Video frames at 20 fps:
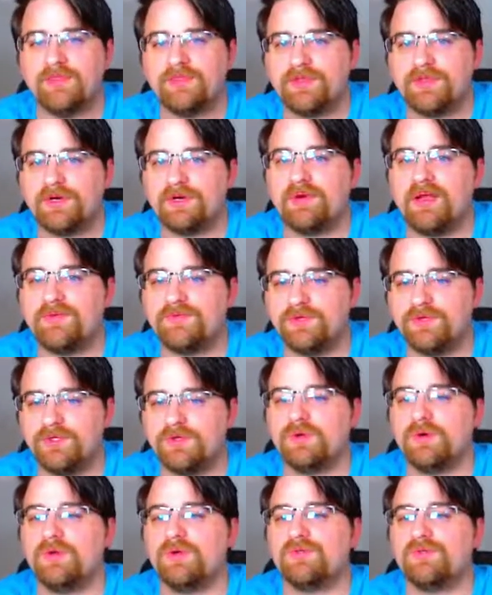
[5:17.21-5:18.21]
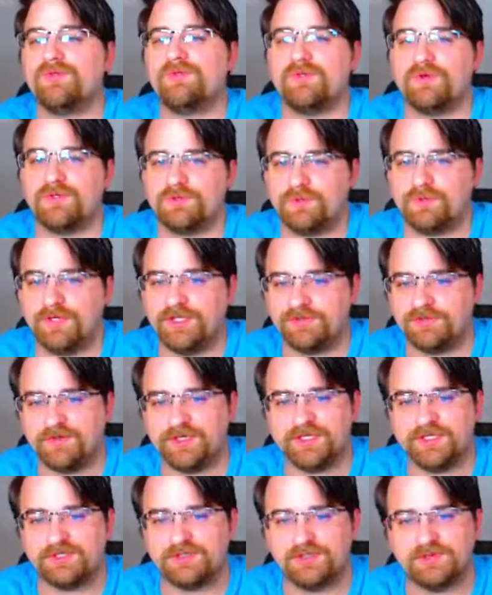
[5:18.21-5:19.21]
Their revenue growth for
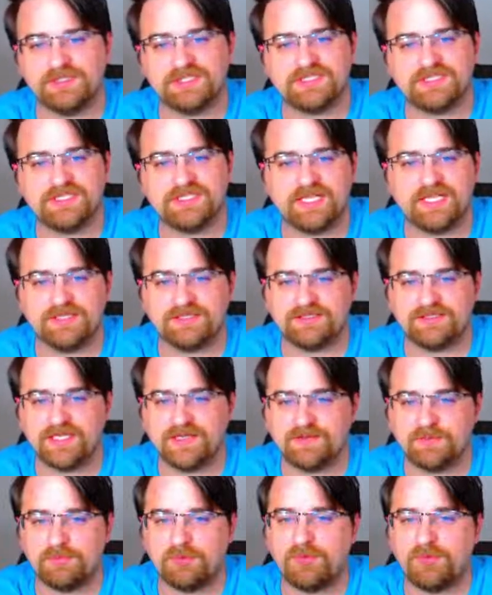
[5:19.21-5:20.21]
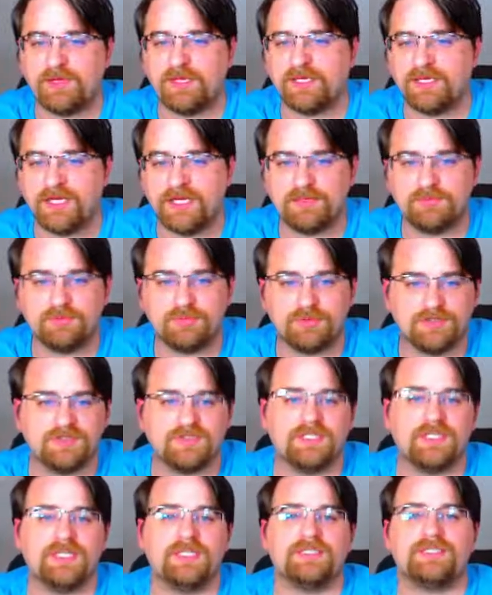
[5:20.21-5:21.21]
2022 is set at
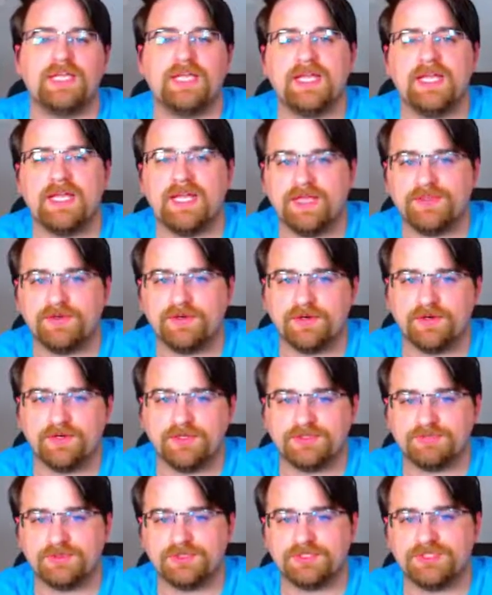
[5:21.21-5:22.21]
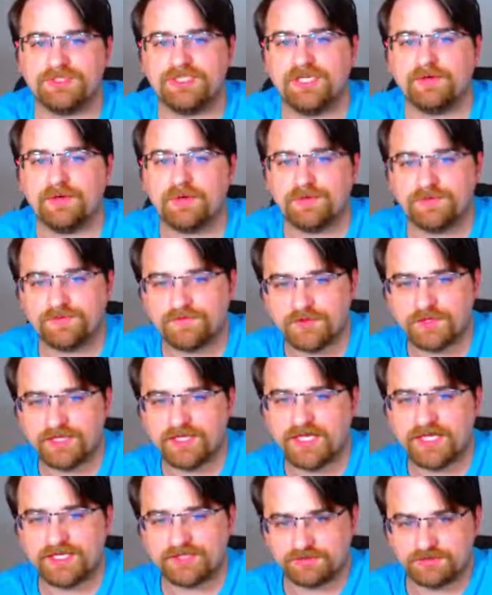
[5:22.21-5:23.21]
7.9%, and their earnings per share growth for the
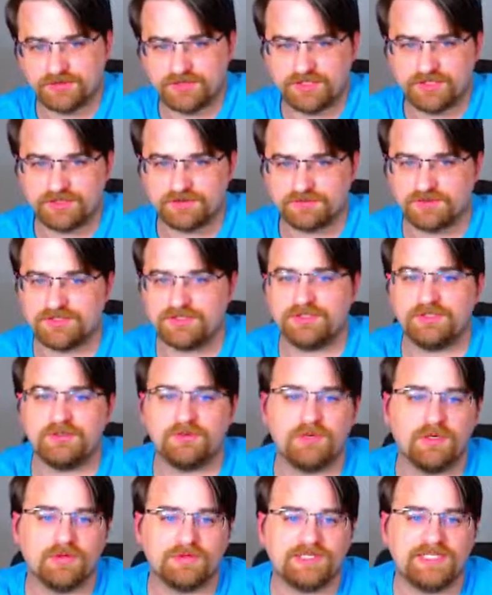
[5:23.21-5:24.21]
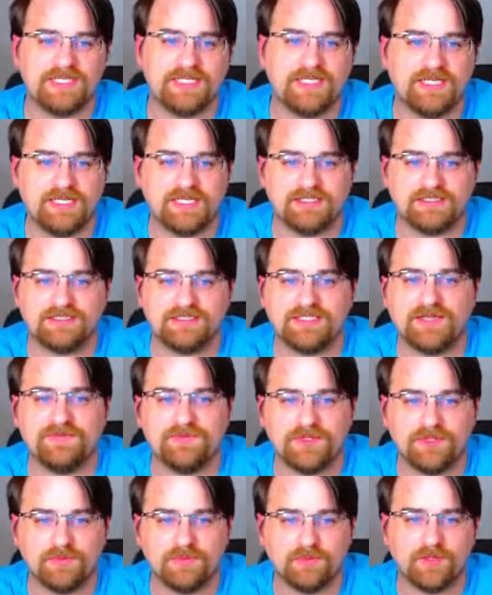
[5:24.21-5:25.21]
last 3 years was 0, 10, and
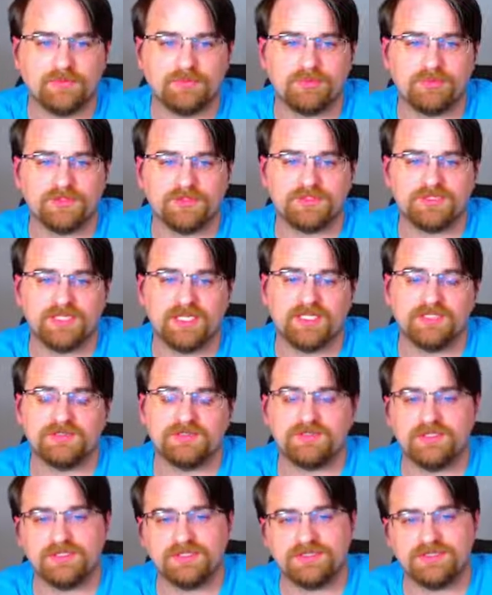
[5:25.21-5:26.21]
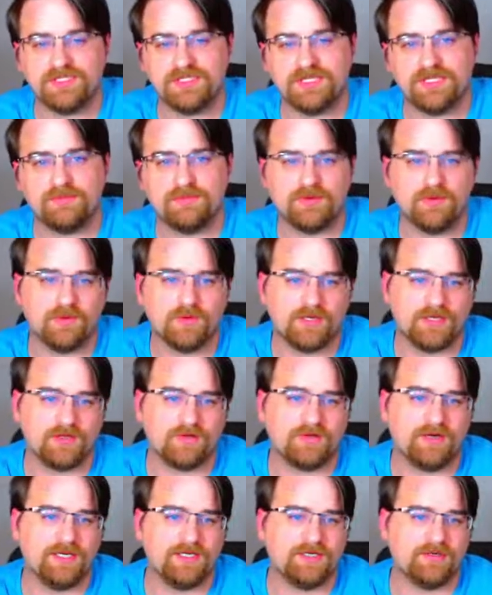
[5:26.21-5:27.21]
71%. So you can see they're going in
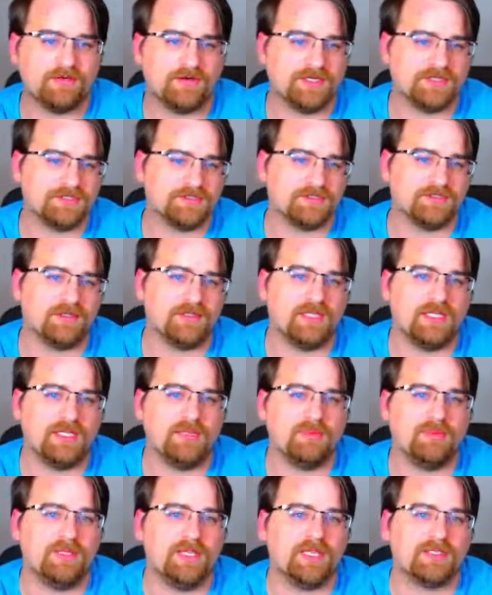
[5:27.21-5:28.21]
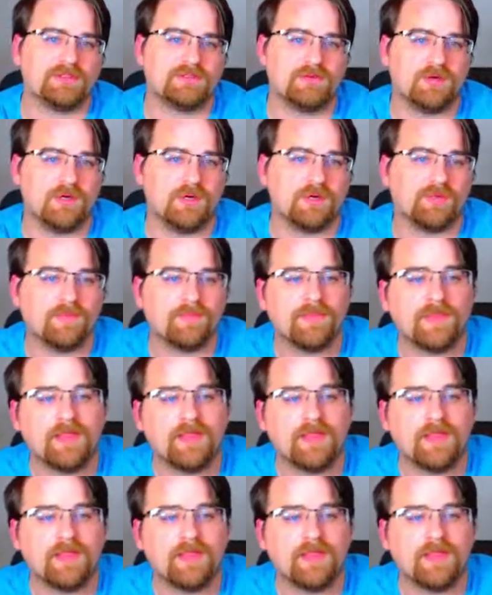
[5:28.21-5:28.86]
the right directions on the EPS growth.